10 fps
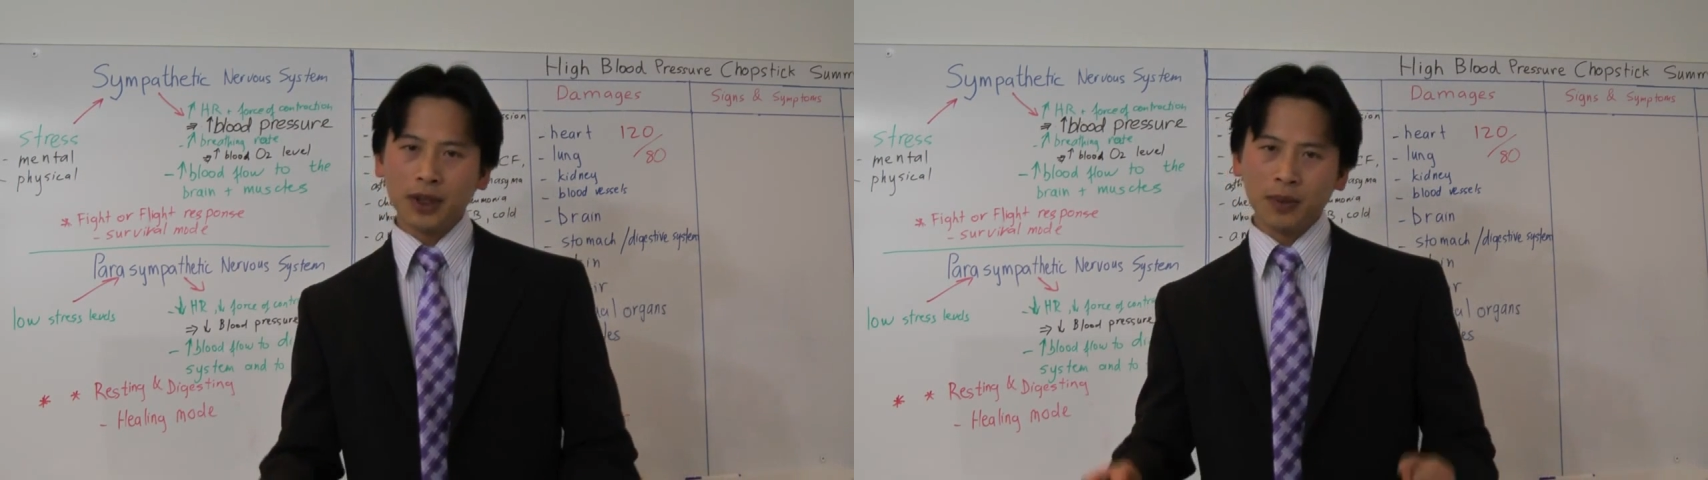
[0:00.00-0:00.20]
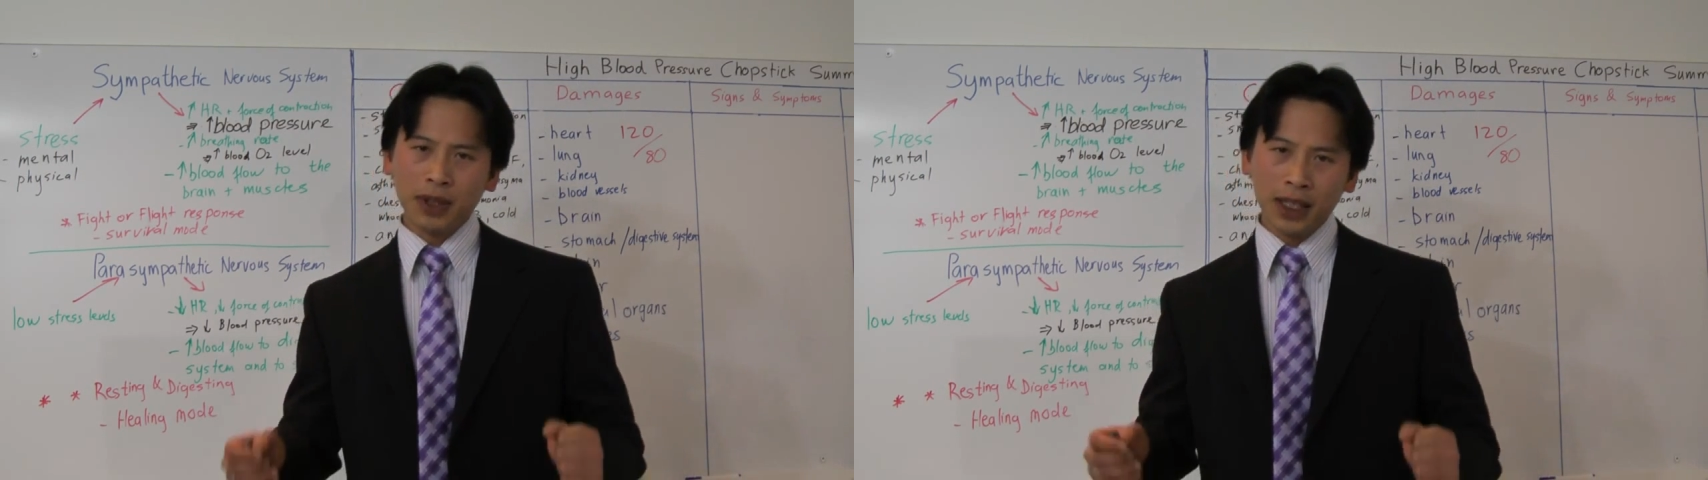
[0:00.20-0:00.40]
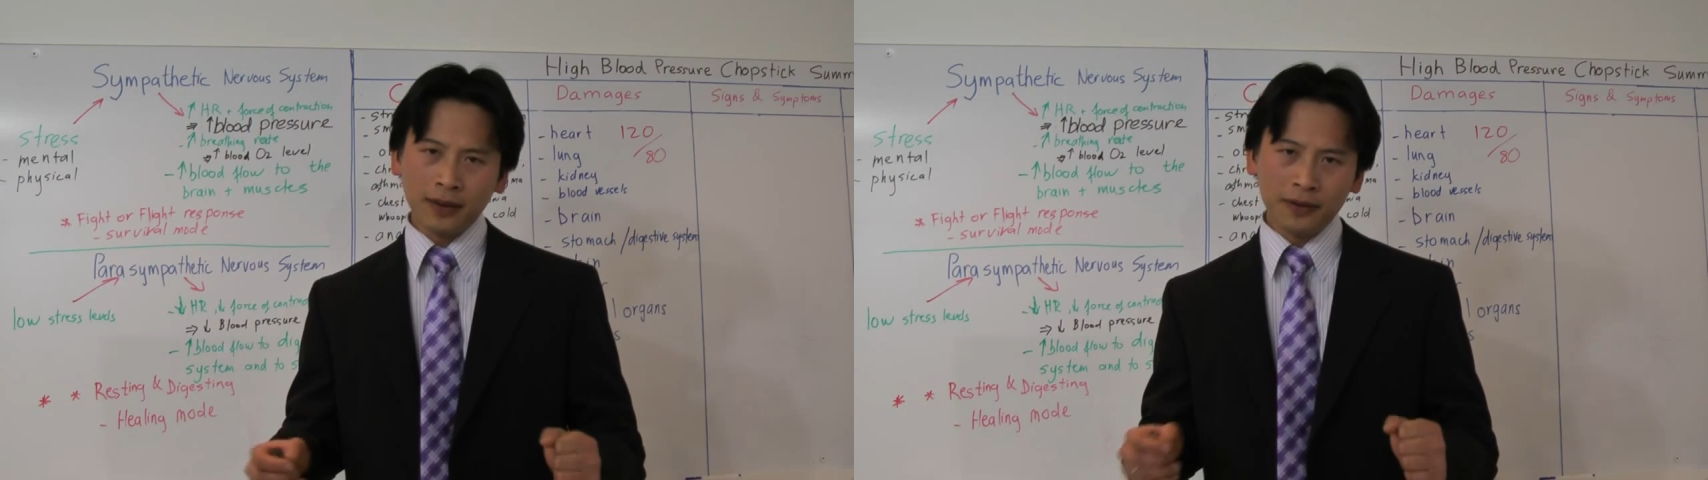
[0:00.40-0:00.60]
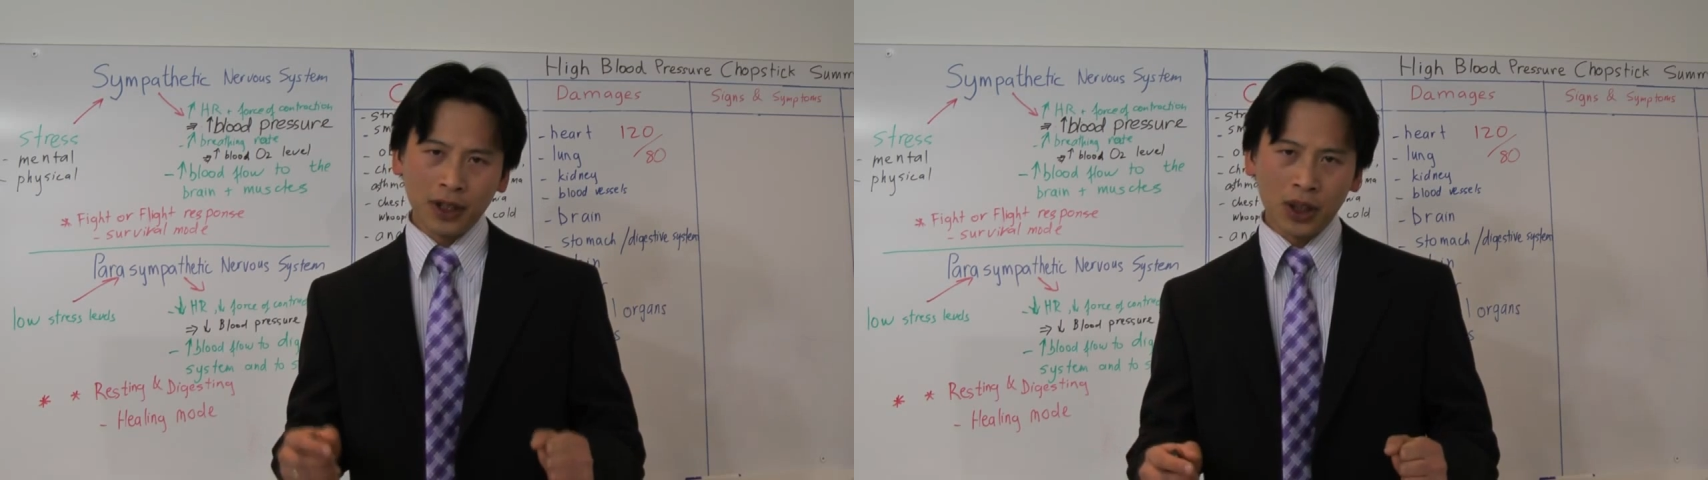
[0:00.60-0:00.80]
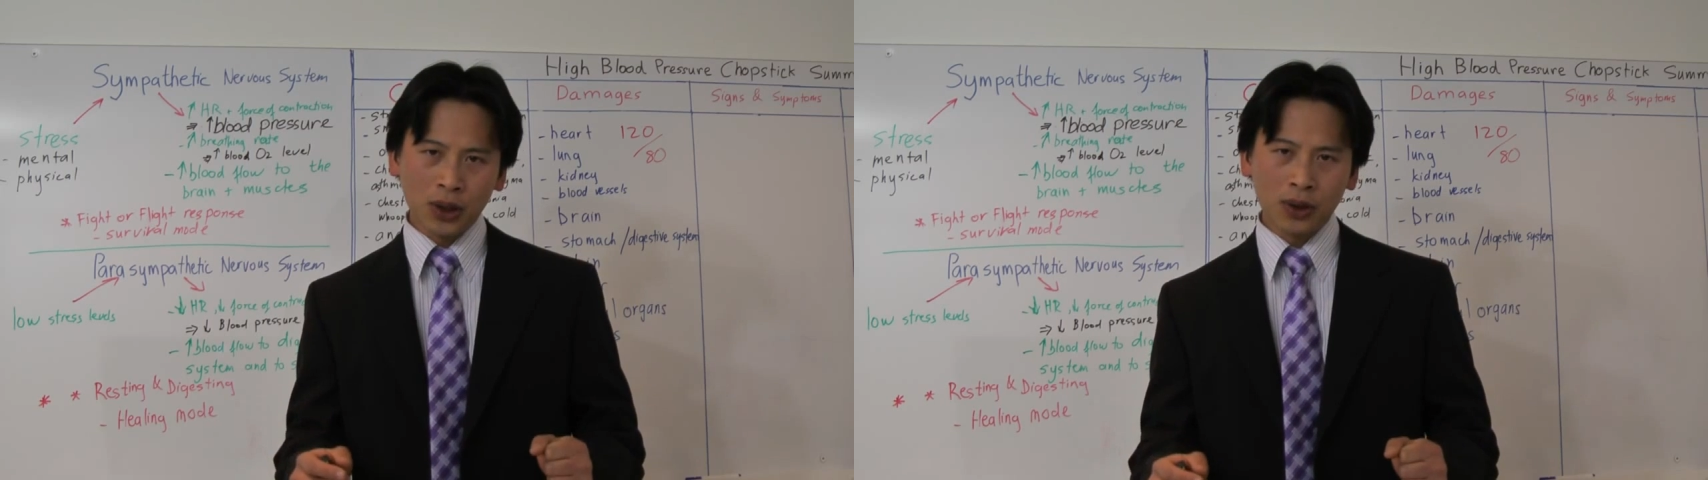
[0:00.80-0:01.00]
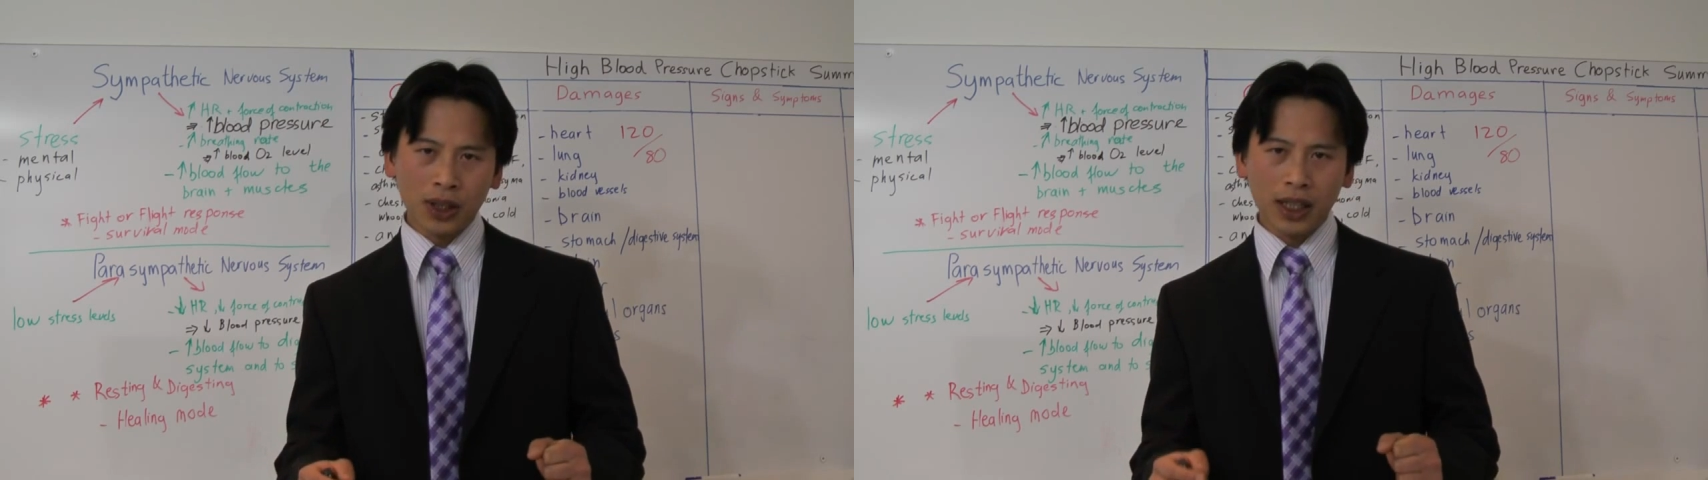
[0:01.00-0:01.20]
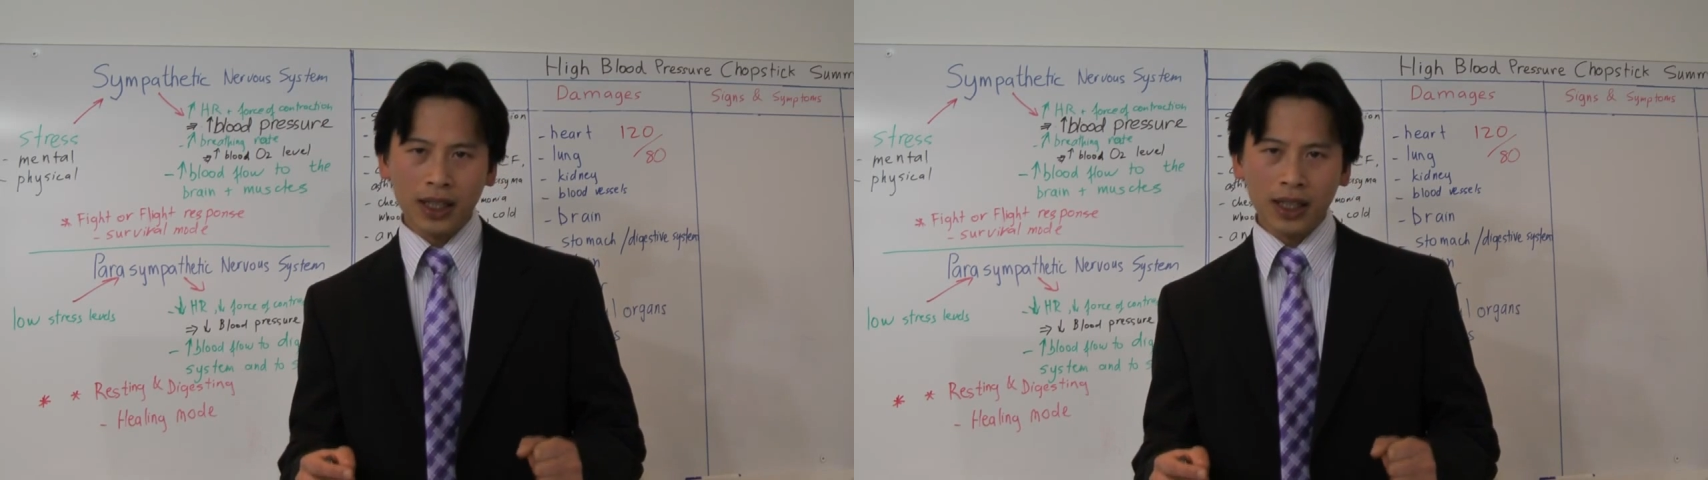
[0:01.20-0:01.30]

the blood flow